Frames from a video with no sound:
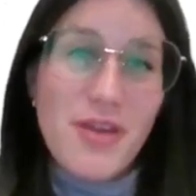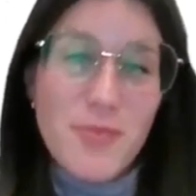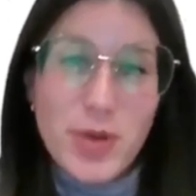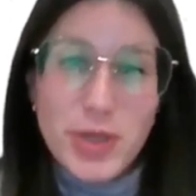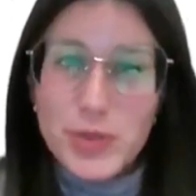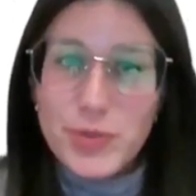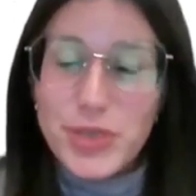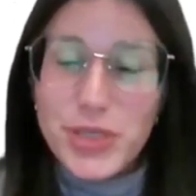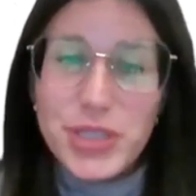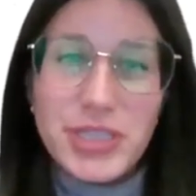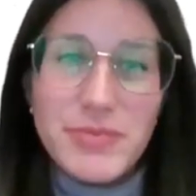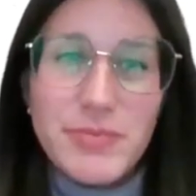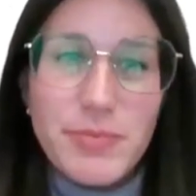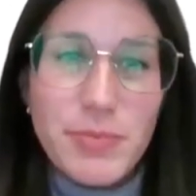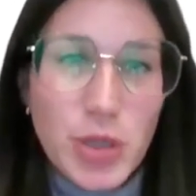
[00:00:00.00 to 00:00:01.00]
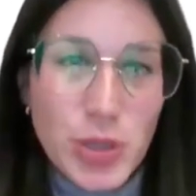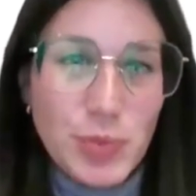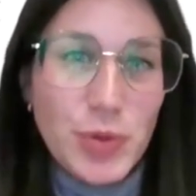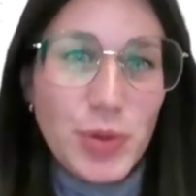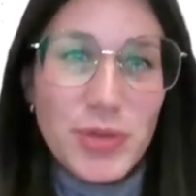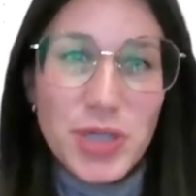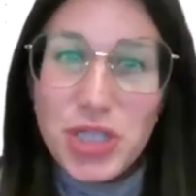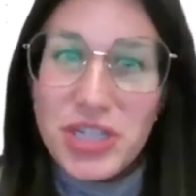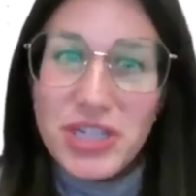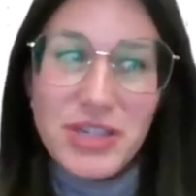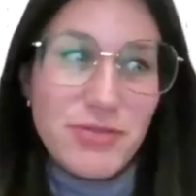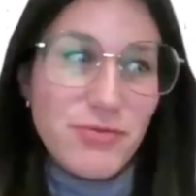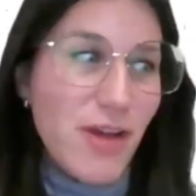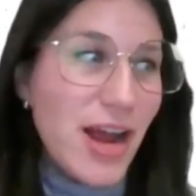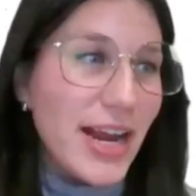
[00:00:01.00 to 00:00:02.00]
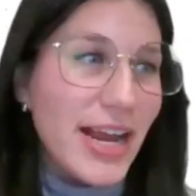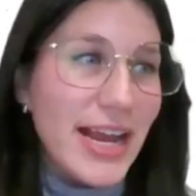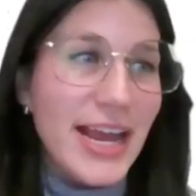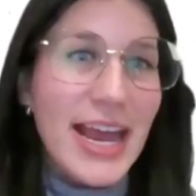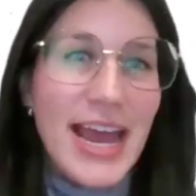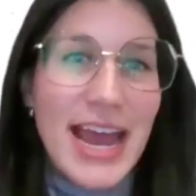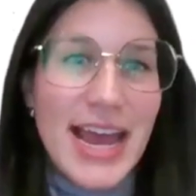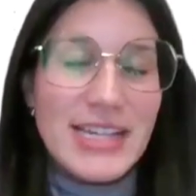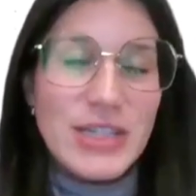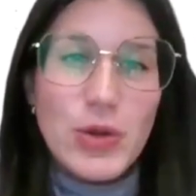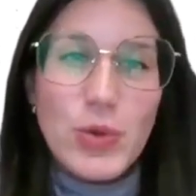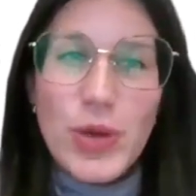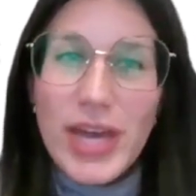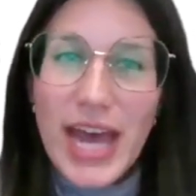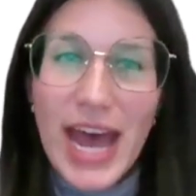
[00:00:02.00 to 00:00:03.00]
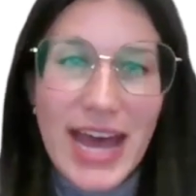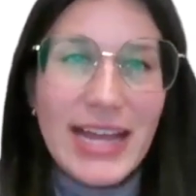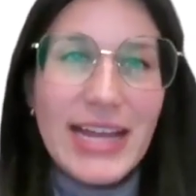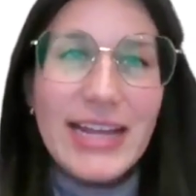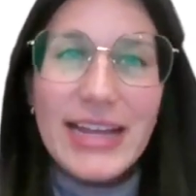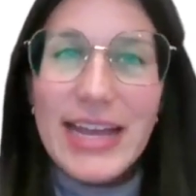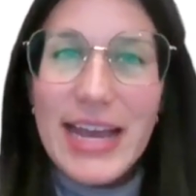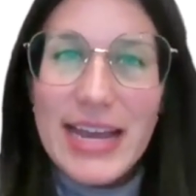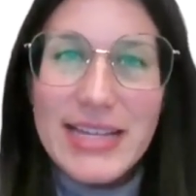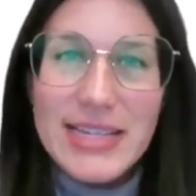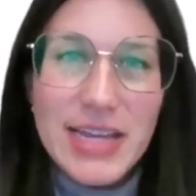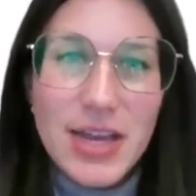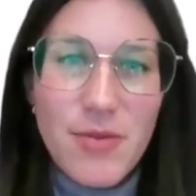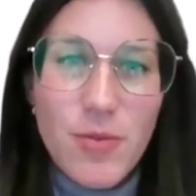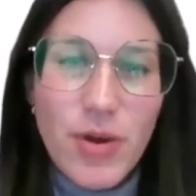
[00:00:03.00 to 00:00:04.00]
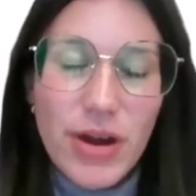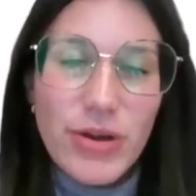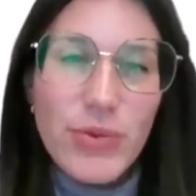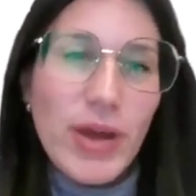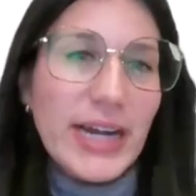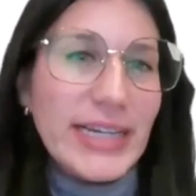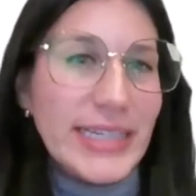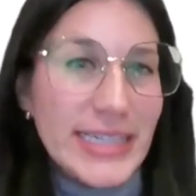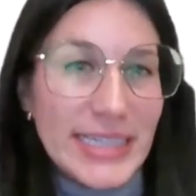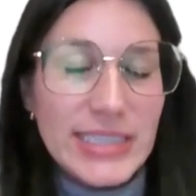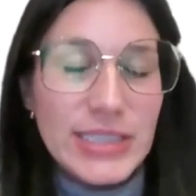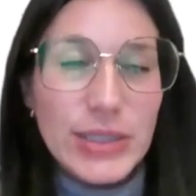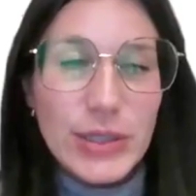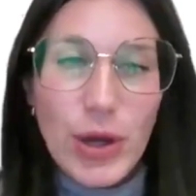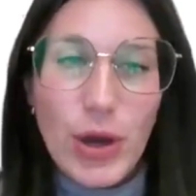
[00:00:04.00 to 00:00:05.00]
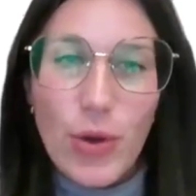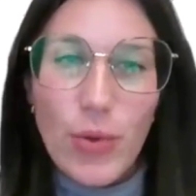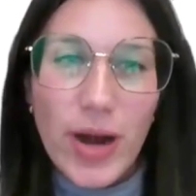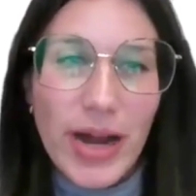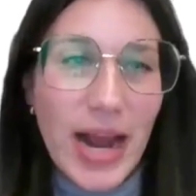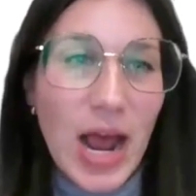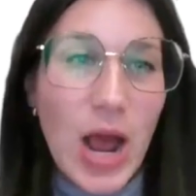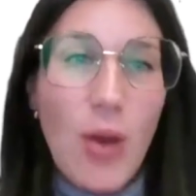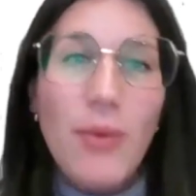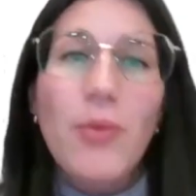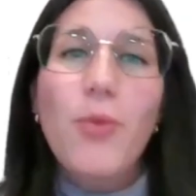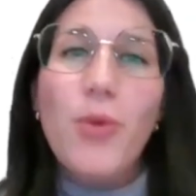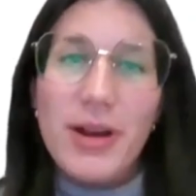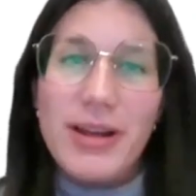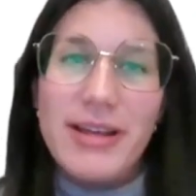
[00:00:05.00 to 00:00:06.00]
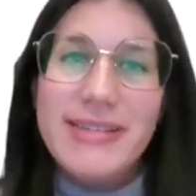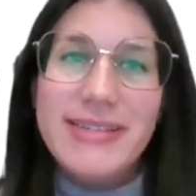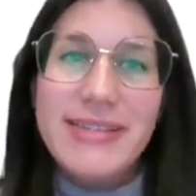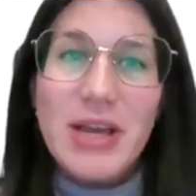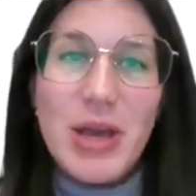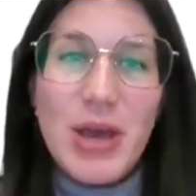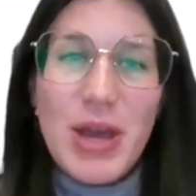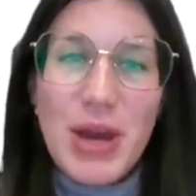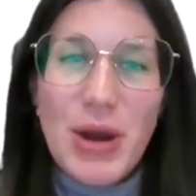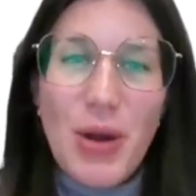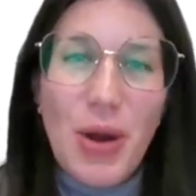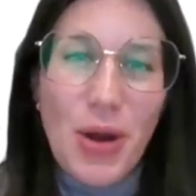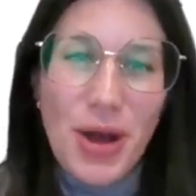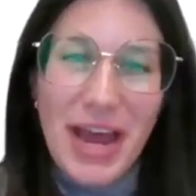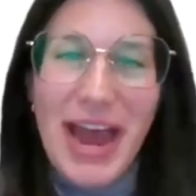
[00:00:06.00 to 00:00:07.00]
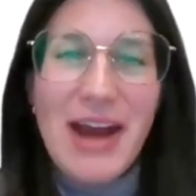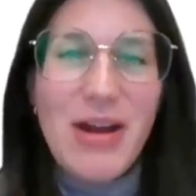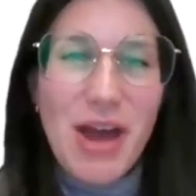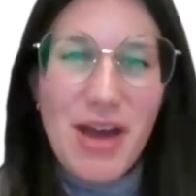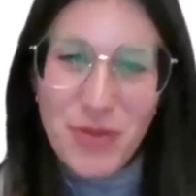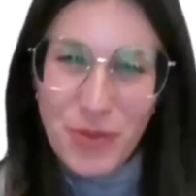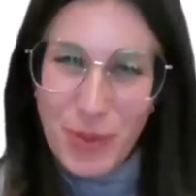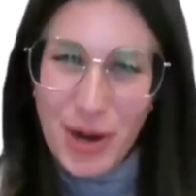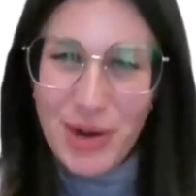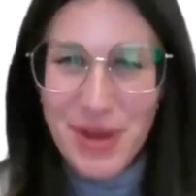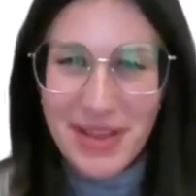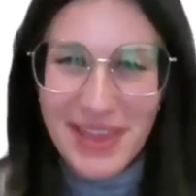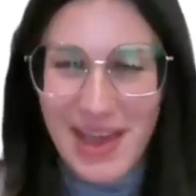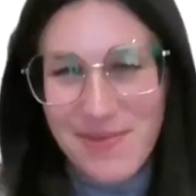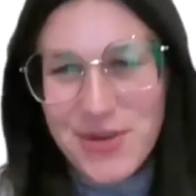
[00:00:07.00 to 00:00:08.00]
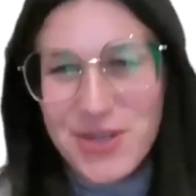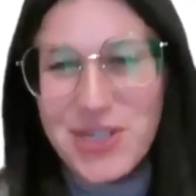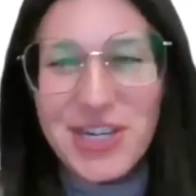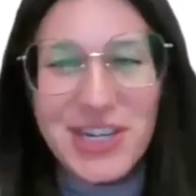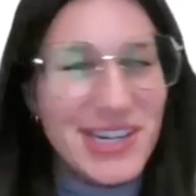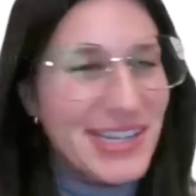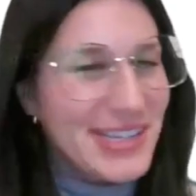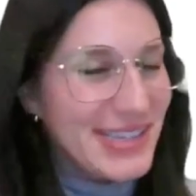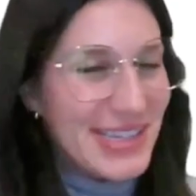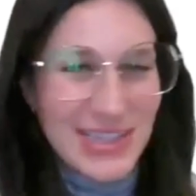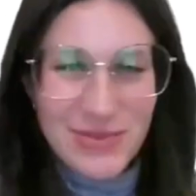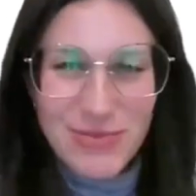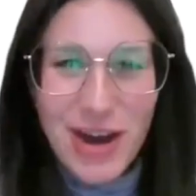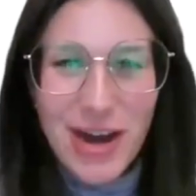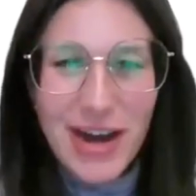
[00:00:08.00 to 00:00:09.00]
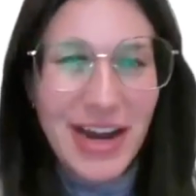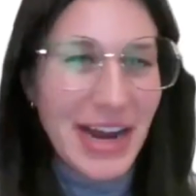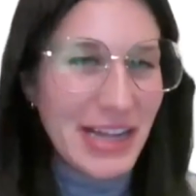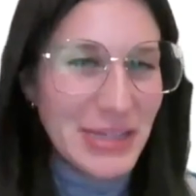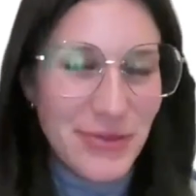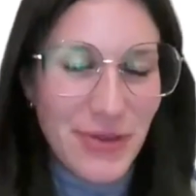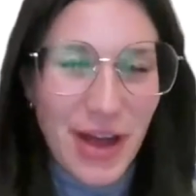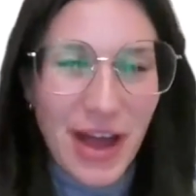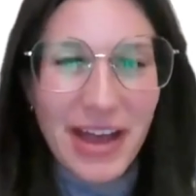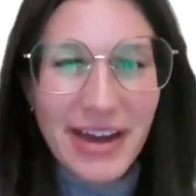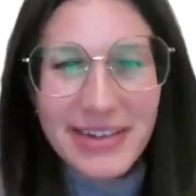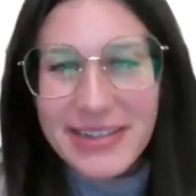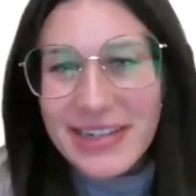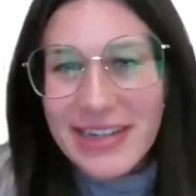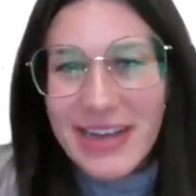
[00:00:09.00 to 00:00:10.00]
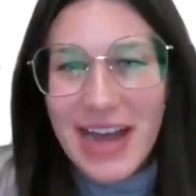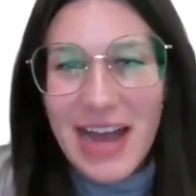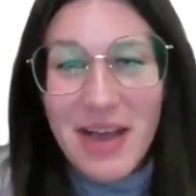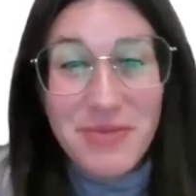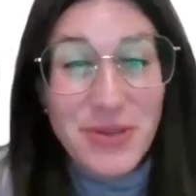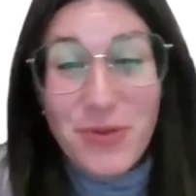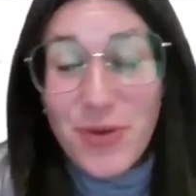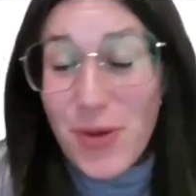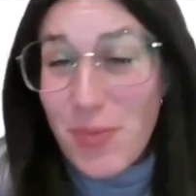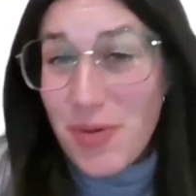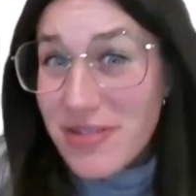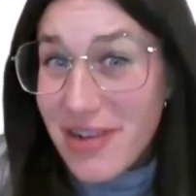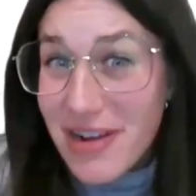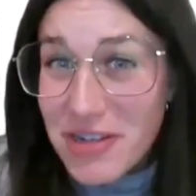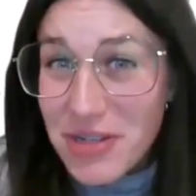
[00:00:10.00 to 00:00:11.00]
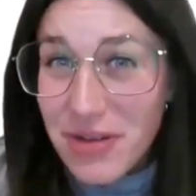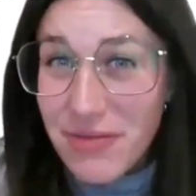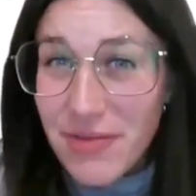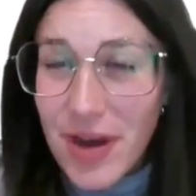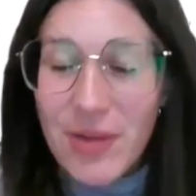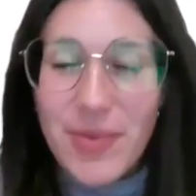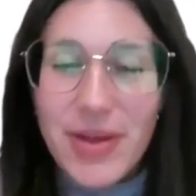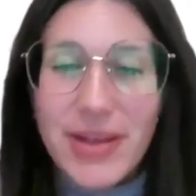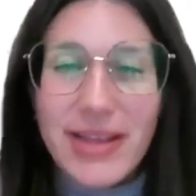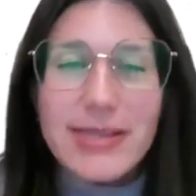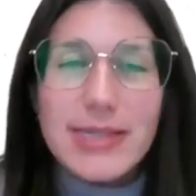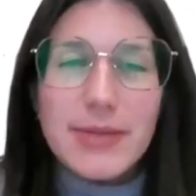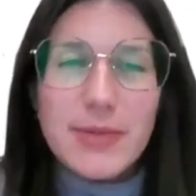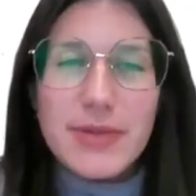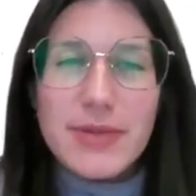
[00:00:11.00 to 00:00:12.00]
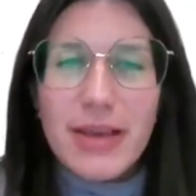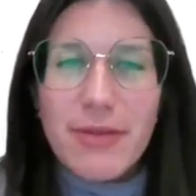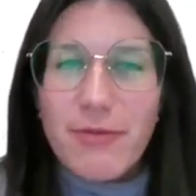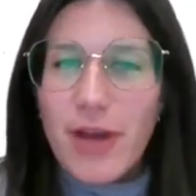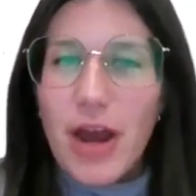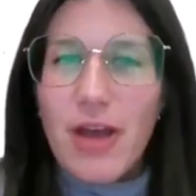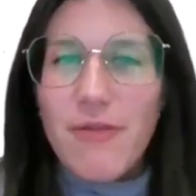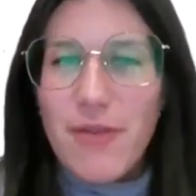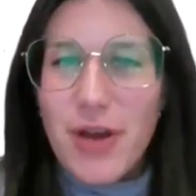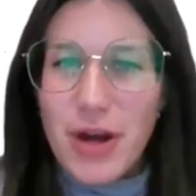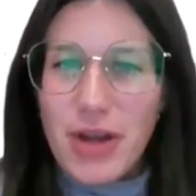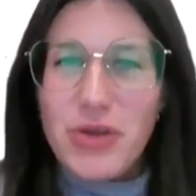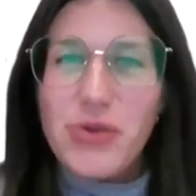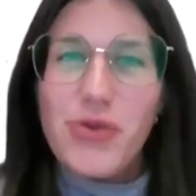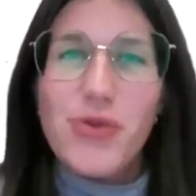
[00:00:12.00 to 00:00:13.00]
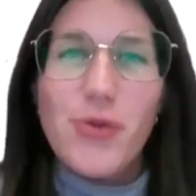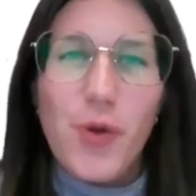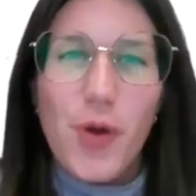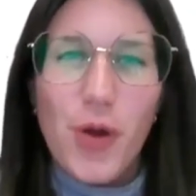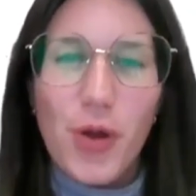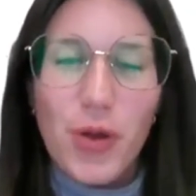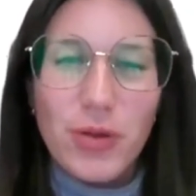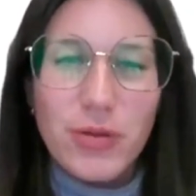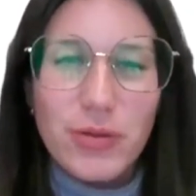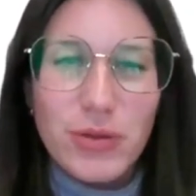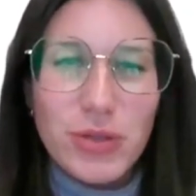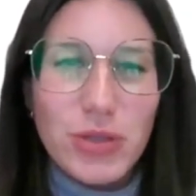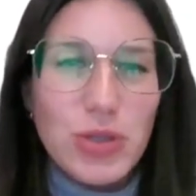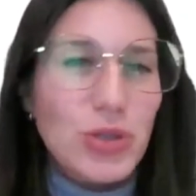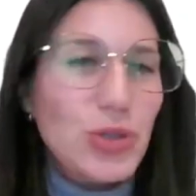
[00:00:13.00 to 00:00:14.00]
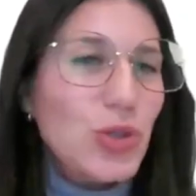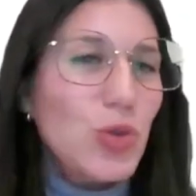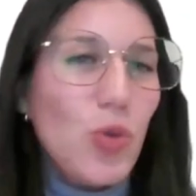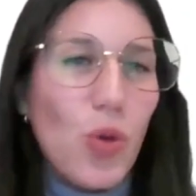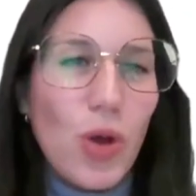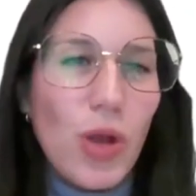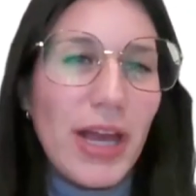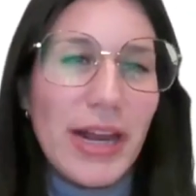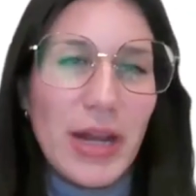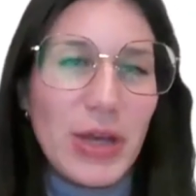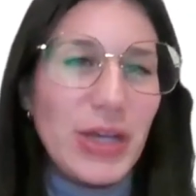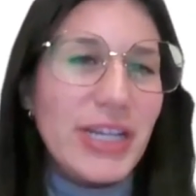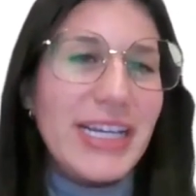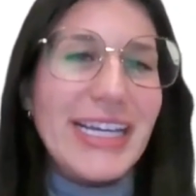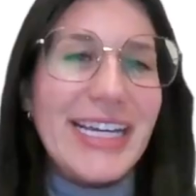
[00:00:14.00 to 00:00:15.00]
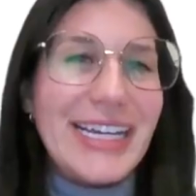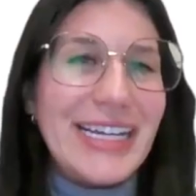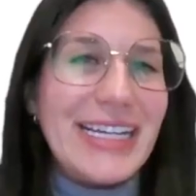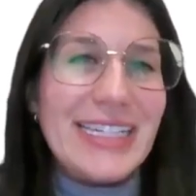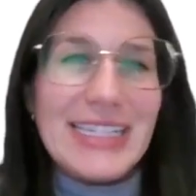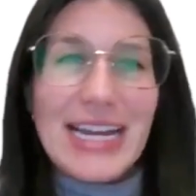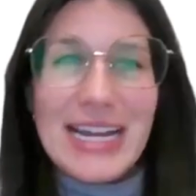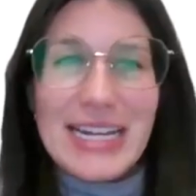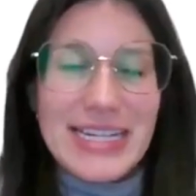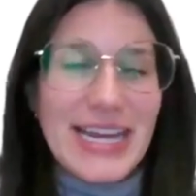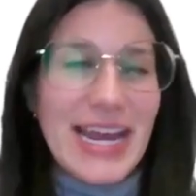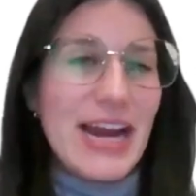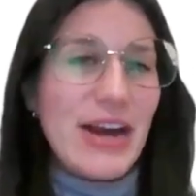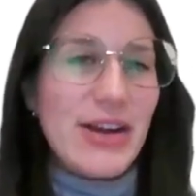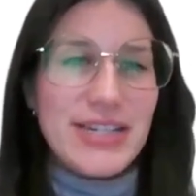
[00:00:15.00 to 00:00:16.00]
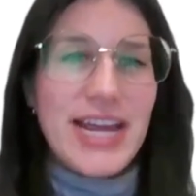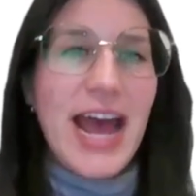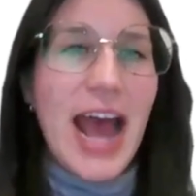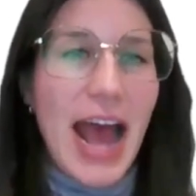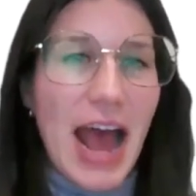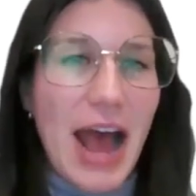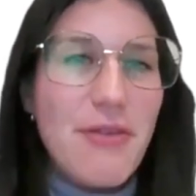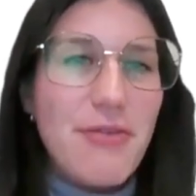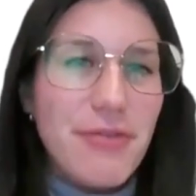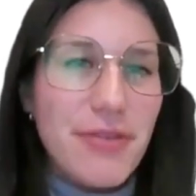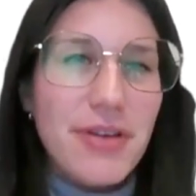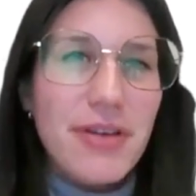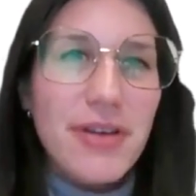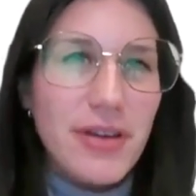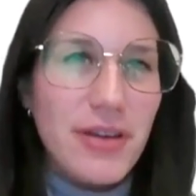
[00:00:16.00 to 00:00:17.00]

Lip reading: when you have multiple machines running, it's a quick at a glance of where do I need to go right now and what is, okay, I don't have to worry about that machine. It's running, it's fine. So for a production environment, that seems like a very useful tool and a good key indicator to have.